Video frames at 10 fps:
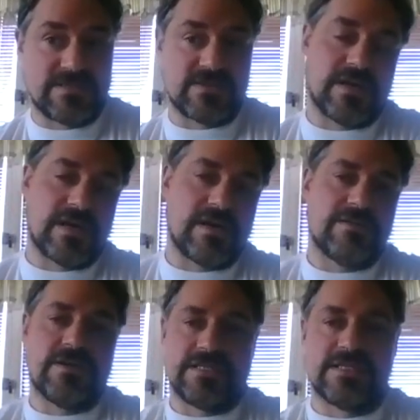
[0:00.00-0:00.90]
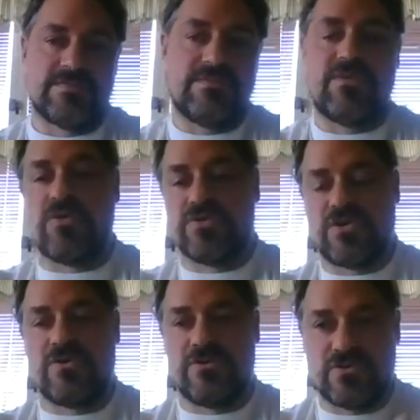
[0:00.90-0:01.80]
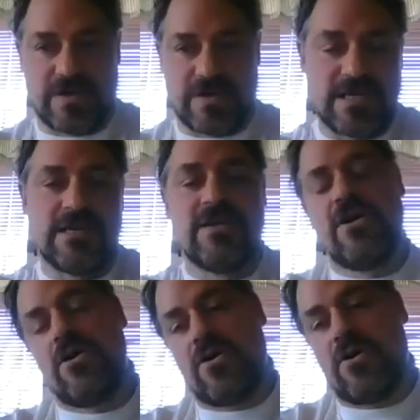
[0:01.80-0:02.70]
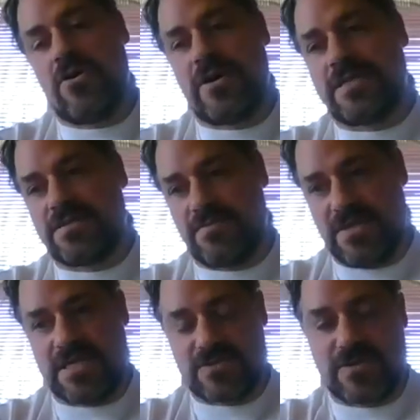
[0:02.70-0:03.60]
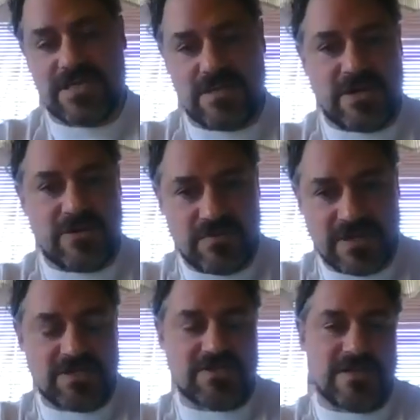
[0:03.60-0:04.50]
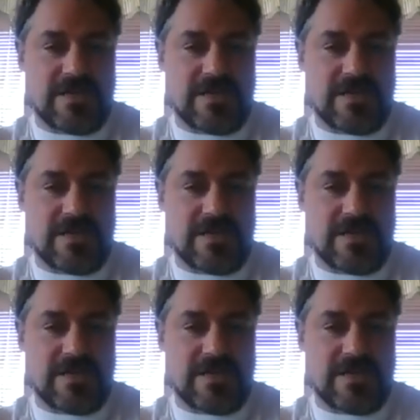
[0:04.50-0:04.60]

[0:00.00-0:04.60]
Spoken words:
So either it has been poured down the drain or it has been excreted by the patient.